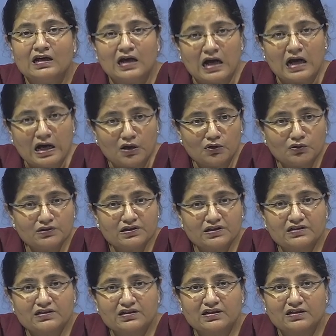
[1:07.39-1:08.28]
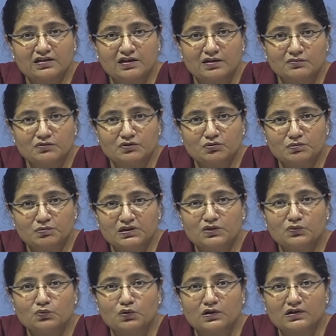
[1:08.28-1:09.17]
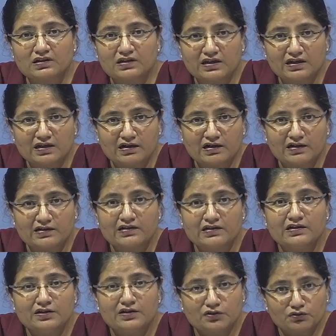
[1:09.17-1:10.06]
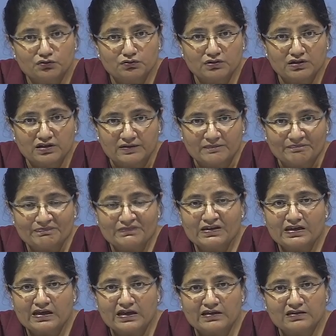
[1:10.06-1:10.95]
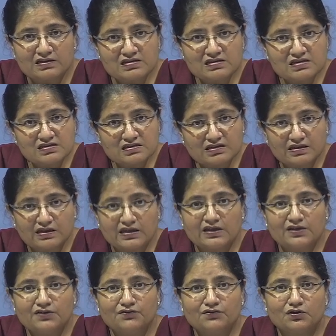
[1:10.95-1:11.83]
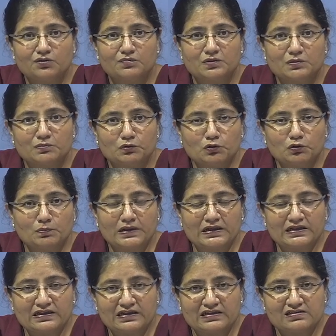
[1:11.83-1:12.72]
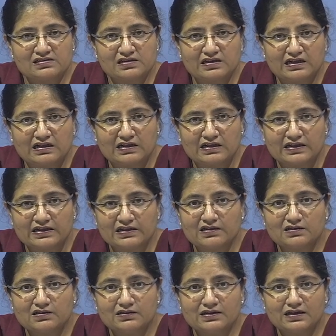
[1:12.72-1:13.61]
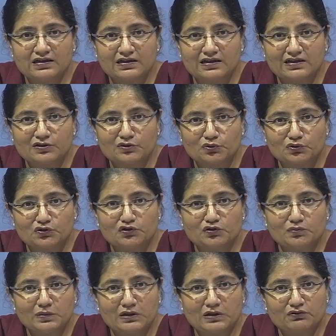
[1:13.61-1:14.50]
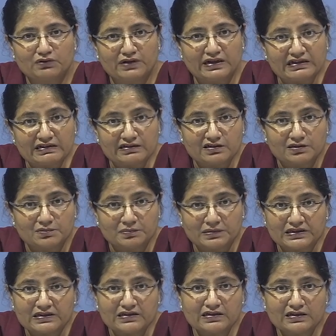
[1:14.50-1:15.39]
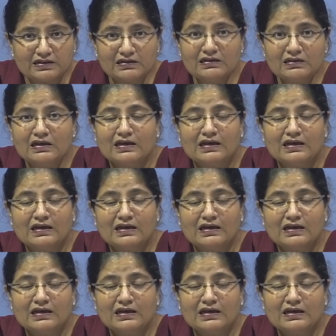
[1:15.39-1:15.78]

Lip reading: How did they come to be what they are today? And this is again from the book by Denson and Lincoln that I told you about right in the beginning.